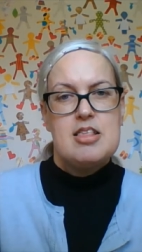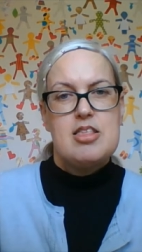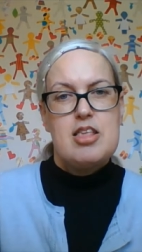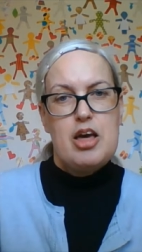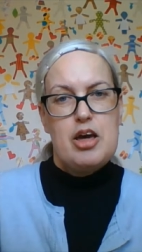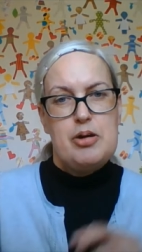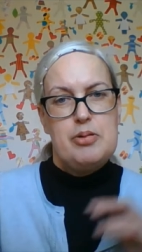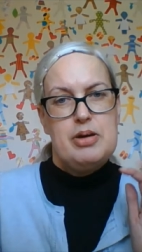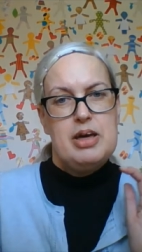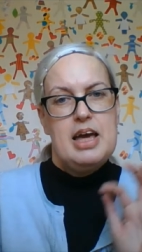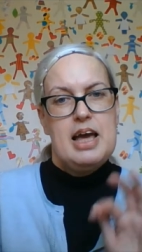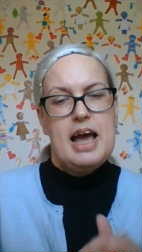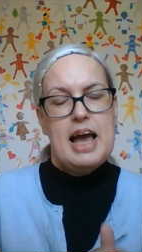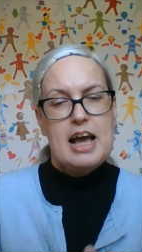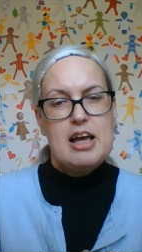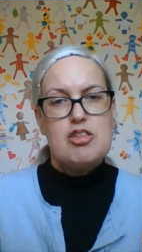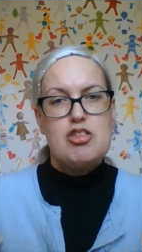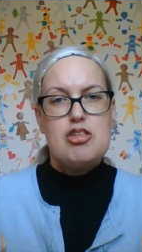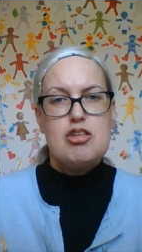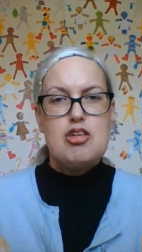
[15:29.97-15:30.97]
So,
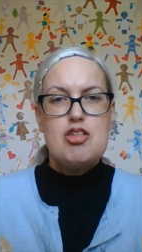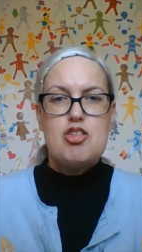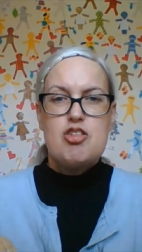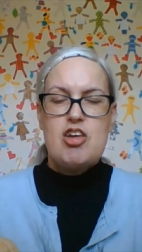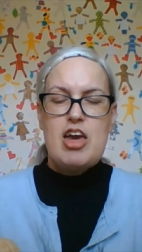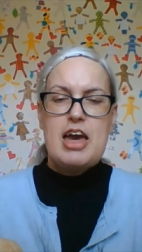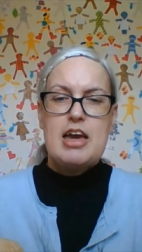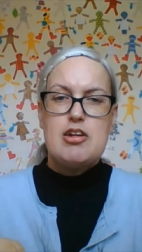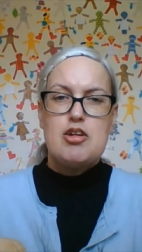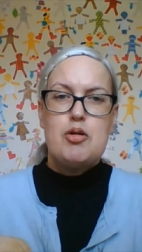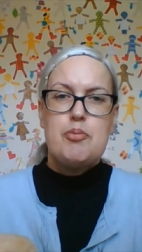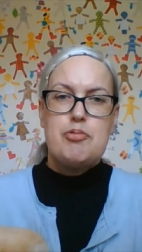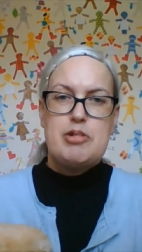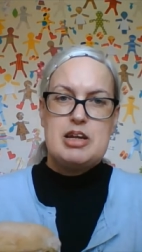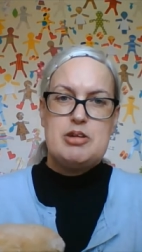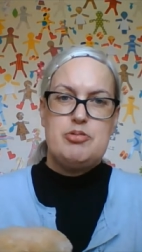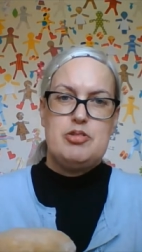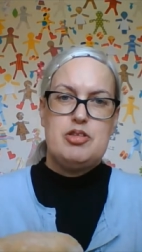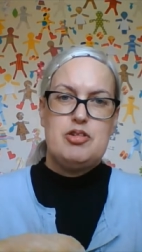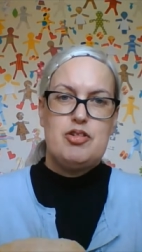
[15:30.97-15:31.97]
as you share your
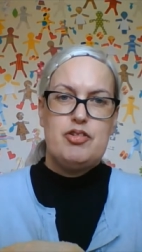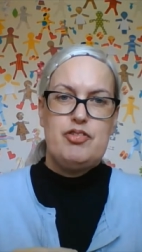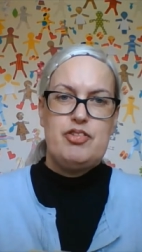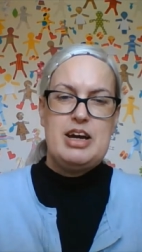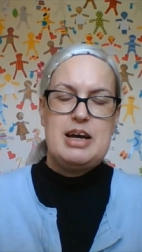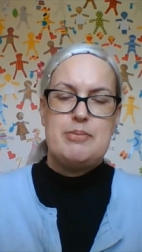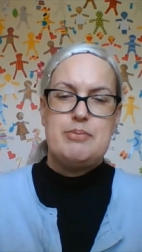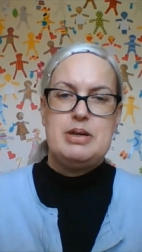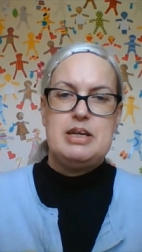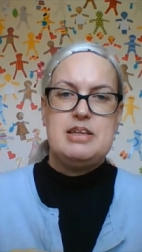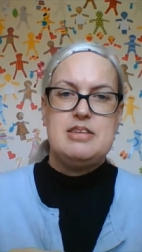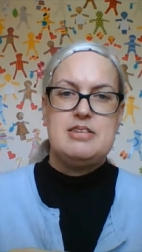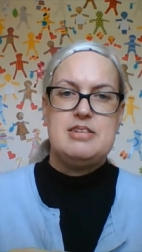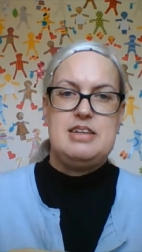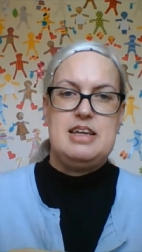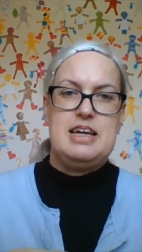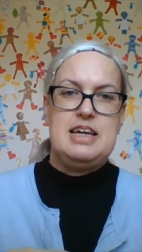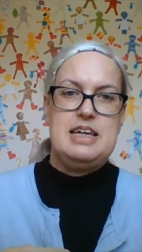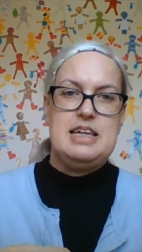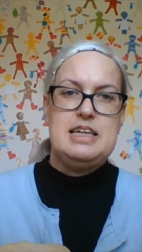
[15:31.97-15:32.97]
bread with your family
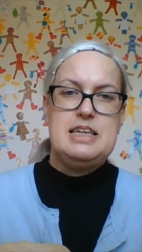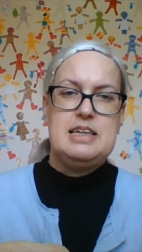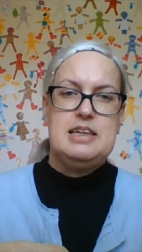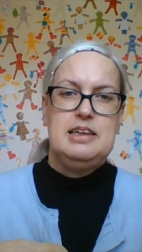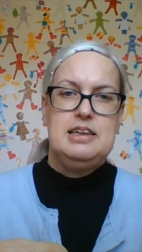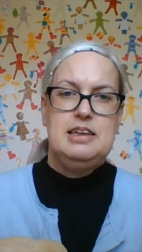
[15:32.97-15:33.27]
today,